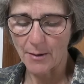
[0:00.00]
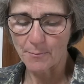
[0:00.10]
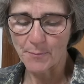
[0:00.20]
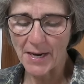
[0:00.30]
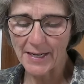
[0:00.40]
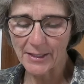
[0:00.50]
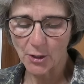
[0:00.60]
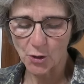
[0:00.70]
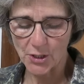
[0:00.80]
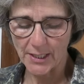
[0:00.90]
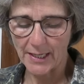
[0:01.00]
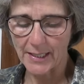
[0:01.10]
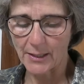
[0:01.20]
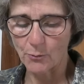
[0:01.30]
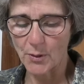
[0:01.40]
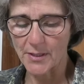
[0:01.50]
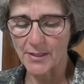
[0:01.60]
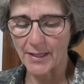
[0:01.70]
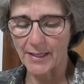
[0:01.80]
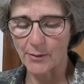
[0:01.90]
my understanding
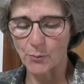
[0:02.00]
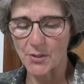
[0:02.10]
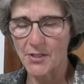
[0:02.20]
was that it was